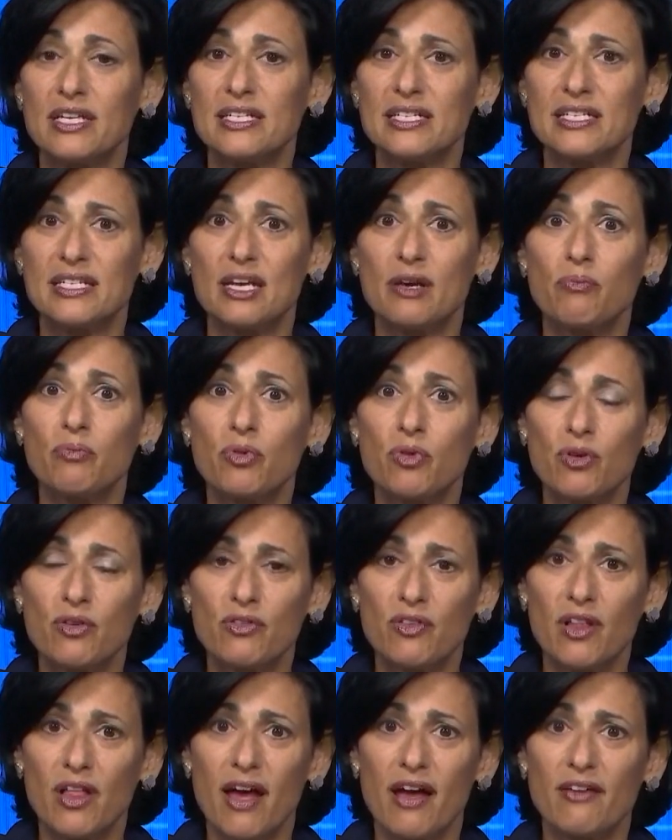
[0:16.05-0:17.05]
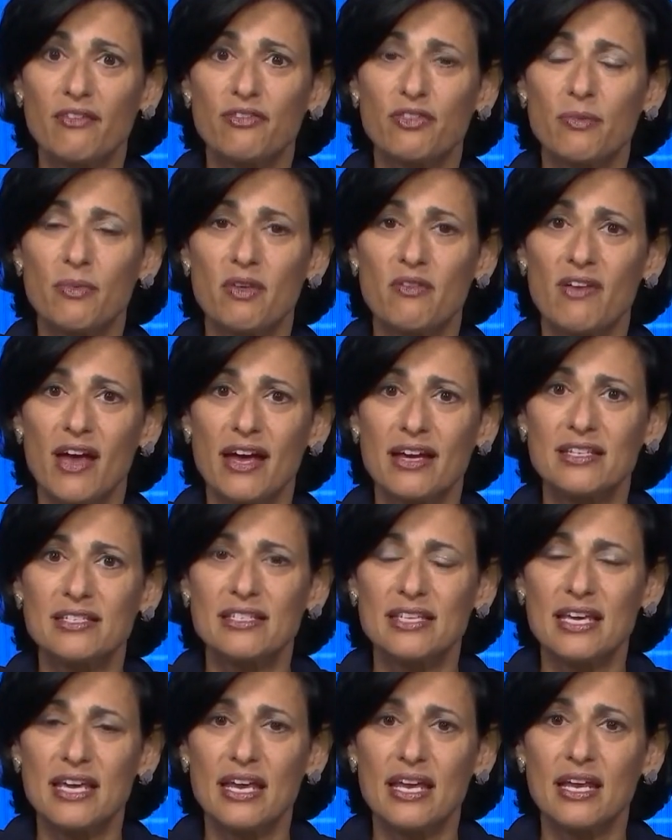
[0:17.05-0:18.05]
to see approval of from the
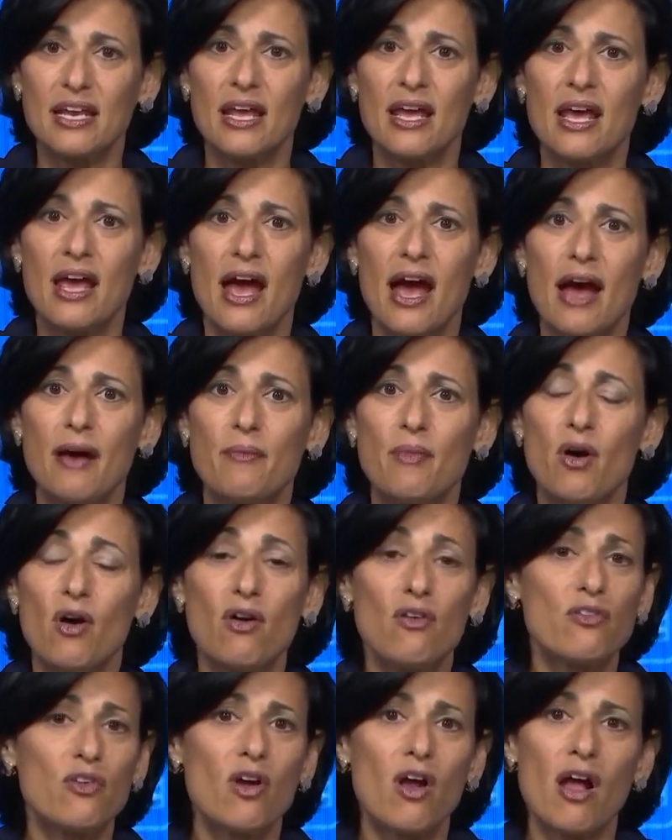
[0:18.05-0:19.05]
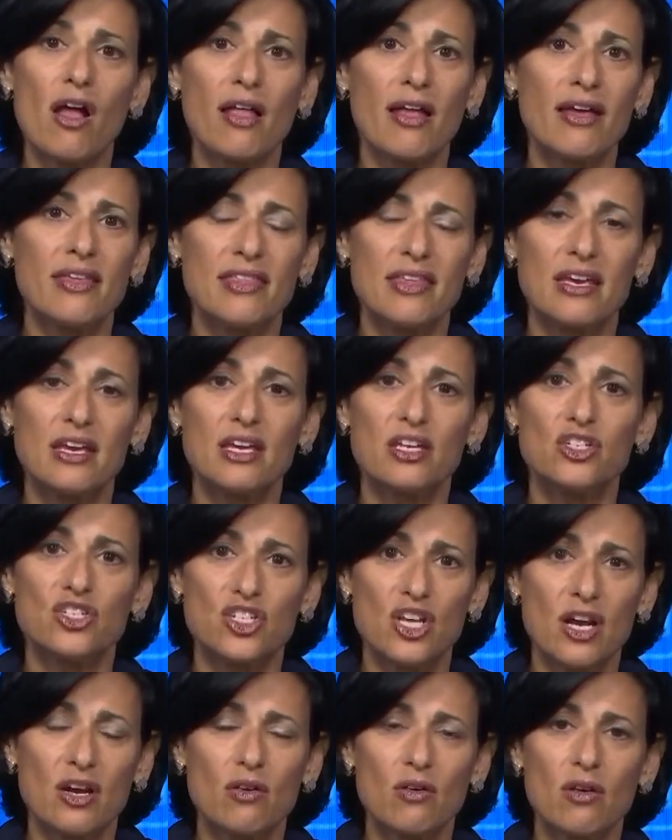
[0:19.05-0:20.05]
vaccine. Overall, I think in
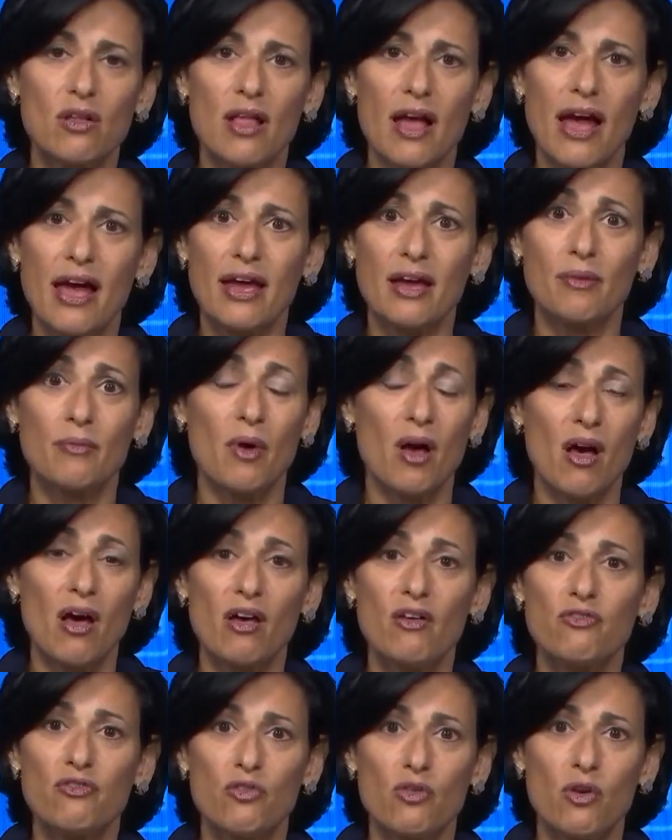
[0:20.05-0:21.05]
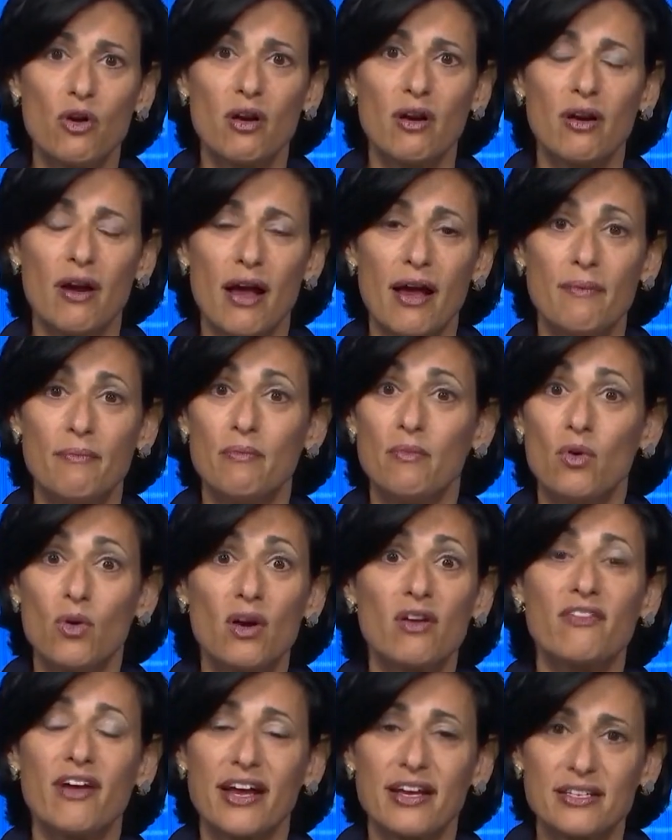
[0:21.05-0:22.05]
general, I am all for
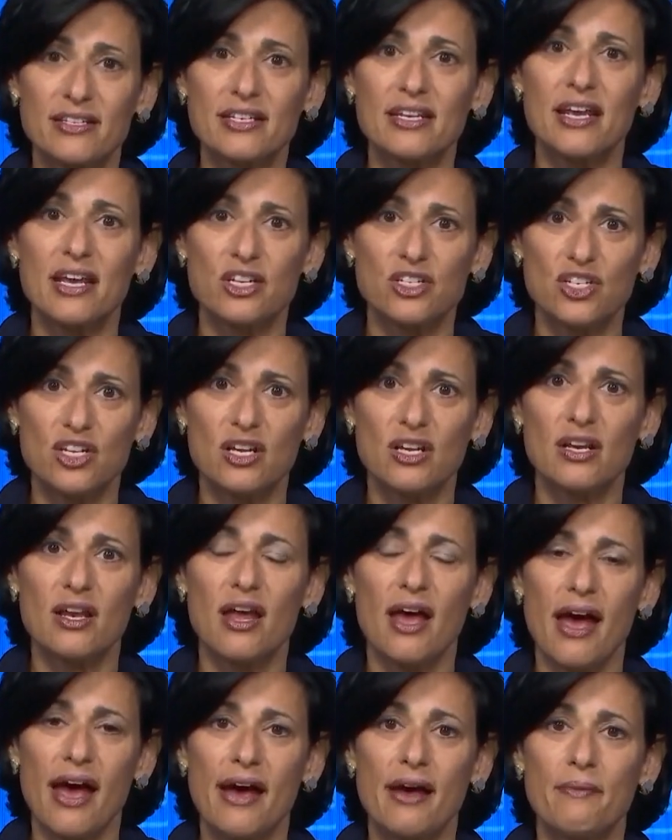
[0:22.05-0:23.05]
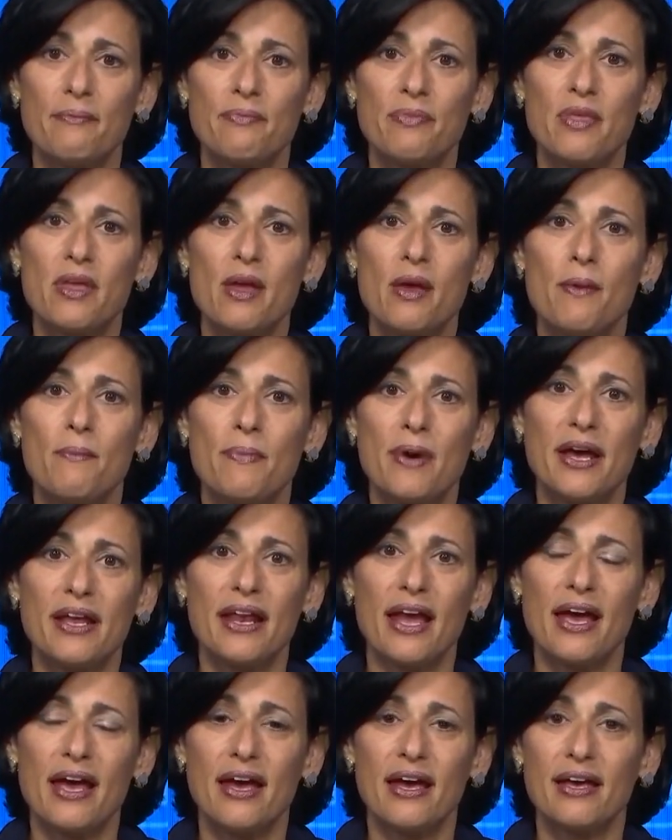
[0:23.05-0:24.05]
more vaccination.
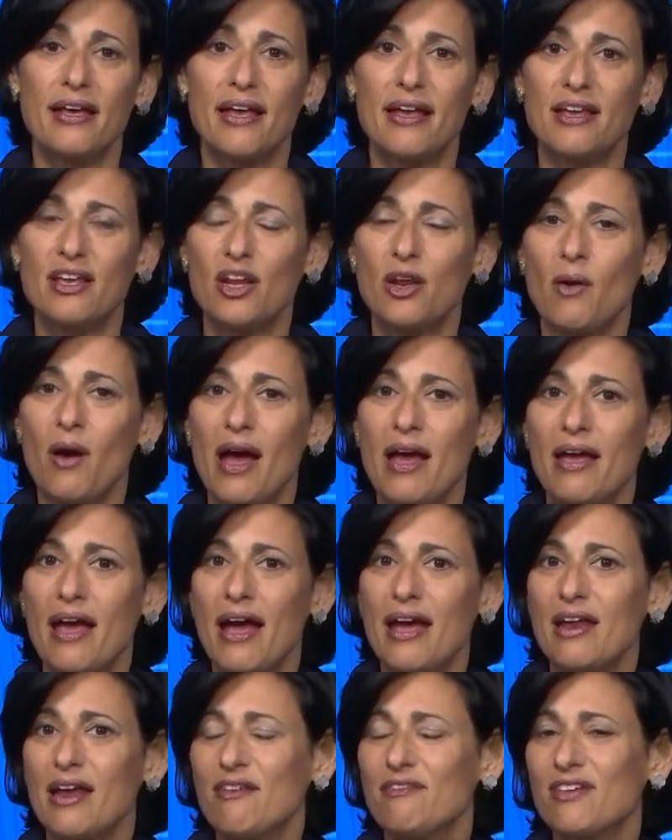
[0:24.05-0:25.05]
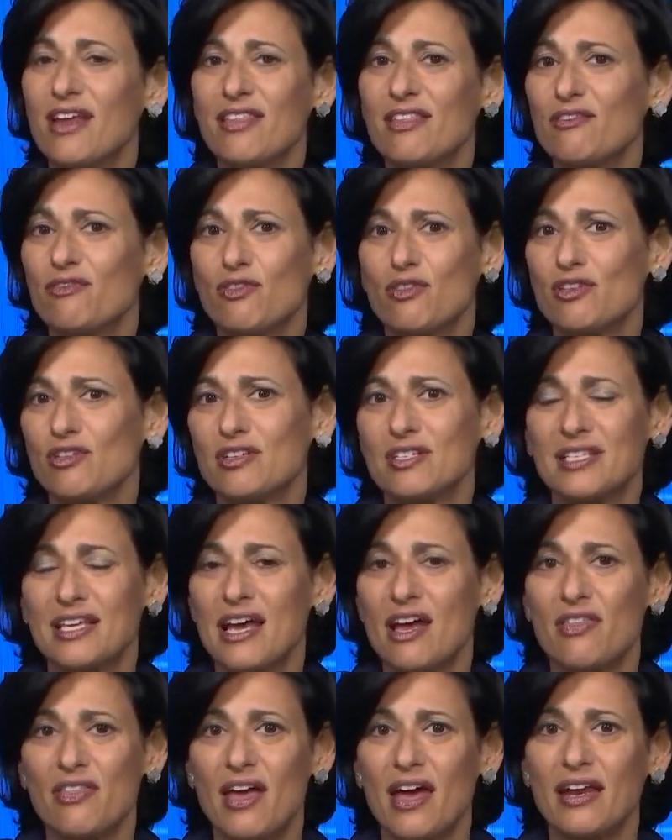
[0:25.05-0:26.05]
But I have nothing further to say
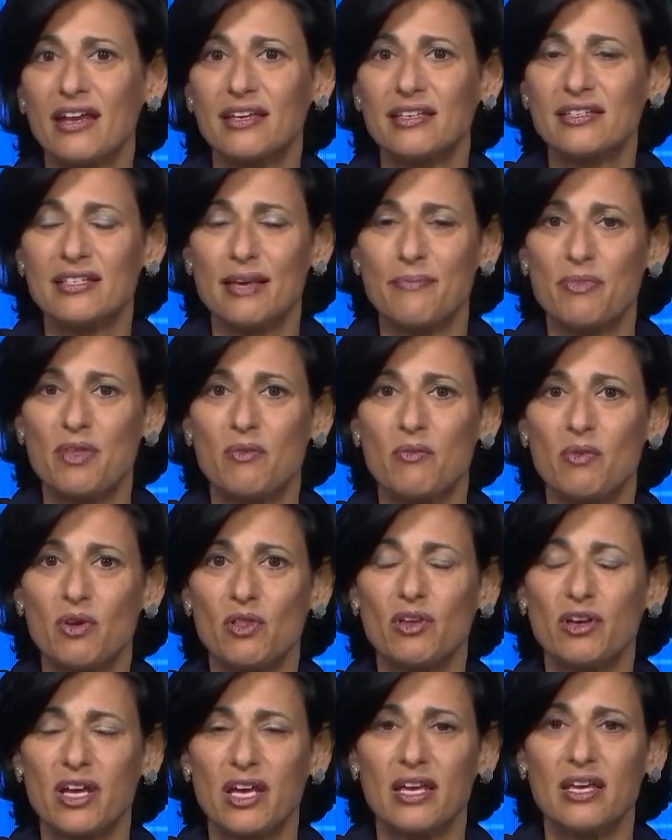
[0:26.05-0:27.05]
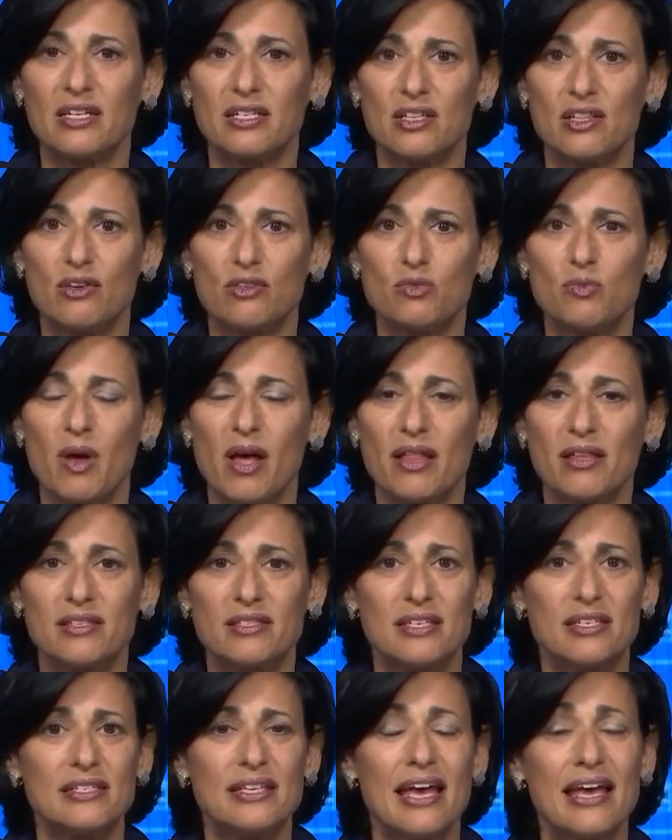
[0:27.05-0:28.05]
on that, except that we're looking into those
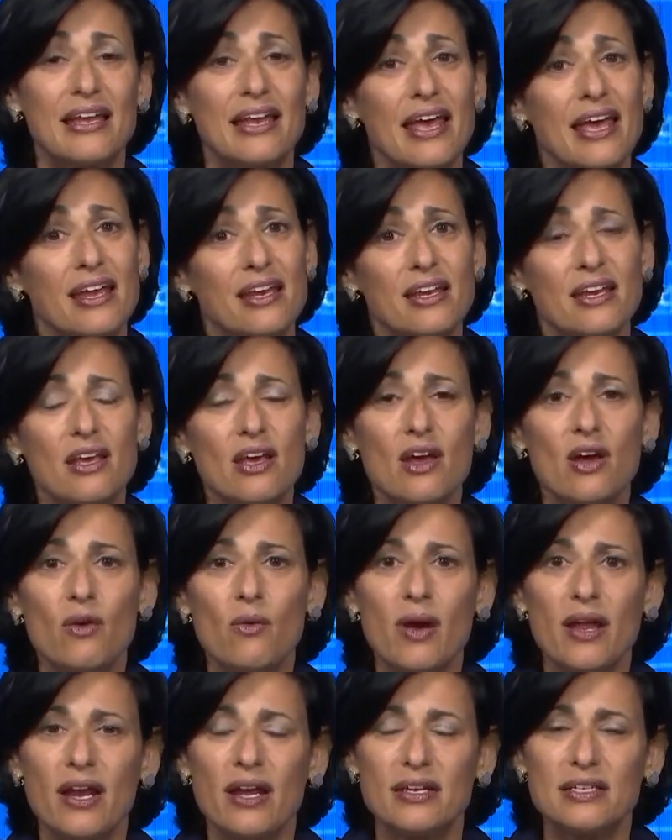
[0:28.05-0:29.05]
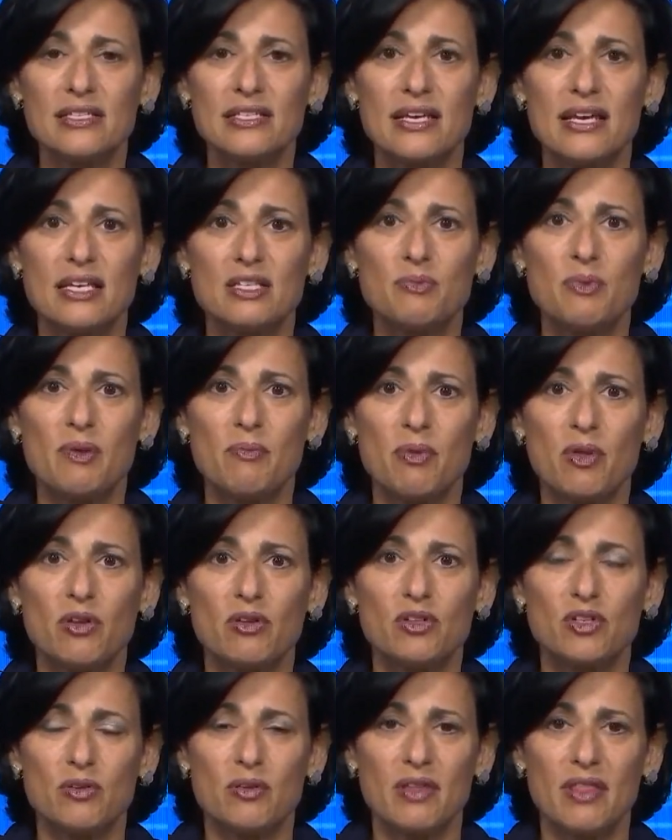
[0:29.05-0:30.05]
policies. And quite honestly, as people are
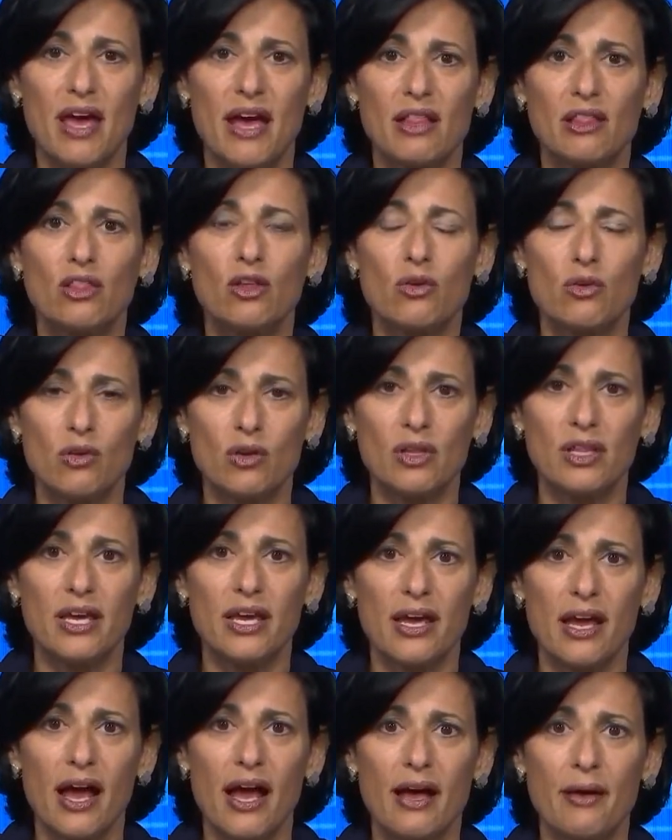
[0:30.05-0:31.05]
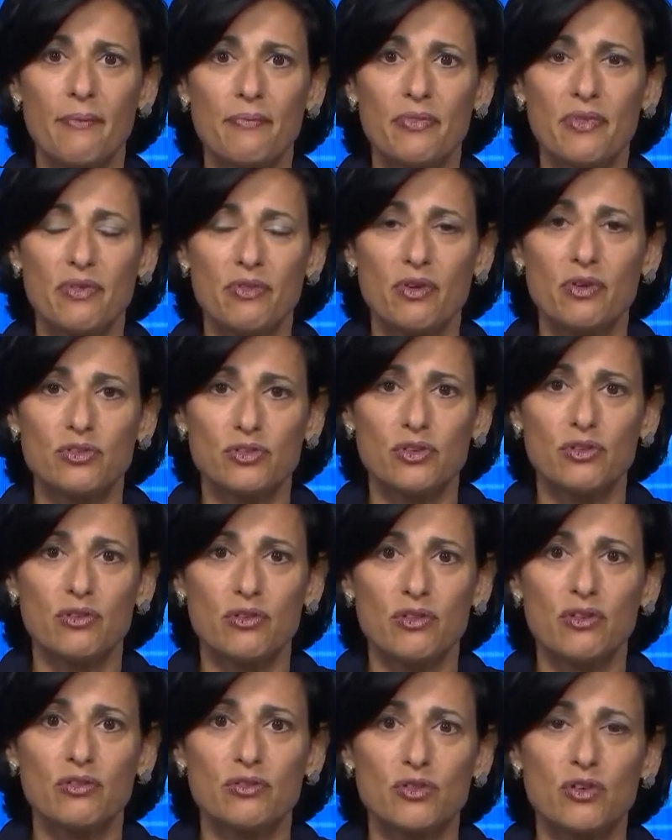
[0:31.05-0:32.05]
doing that locally, those
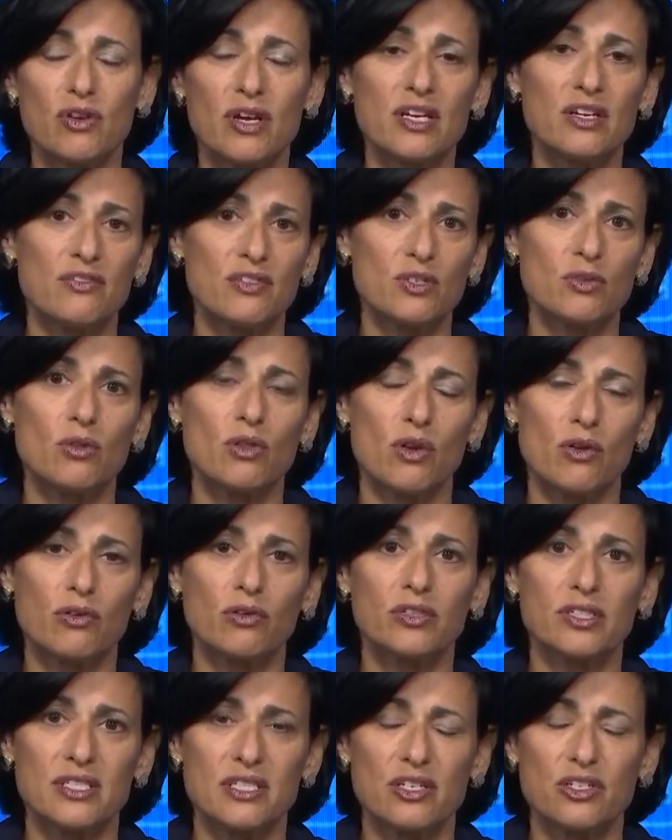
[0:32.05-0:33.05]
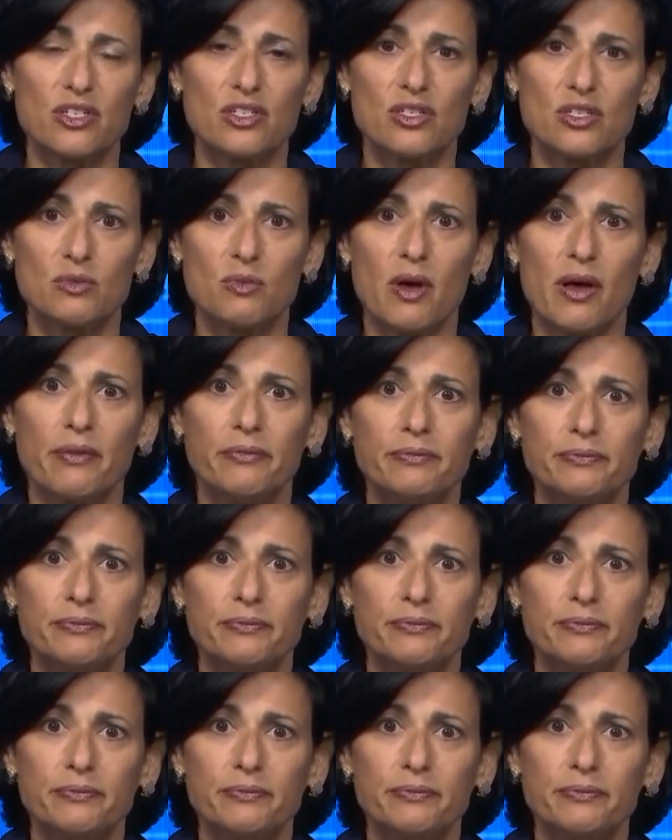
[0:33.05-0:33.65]
are individual local decisions as well.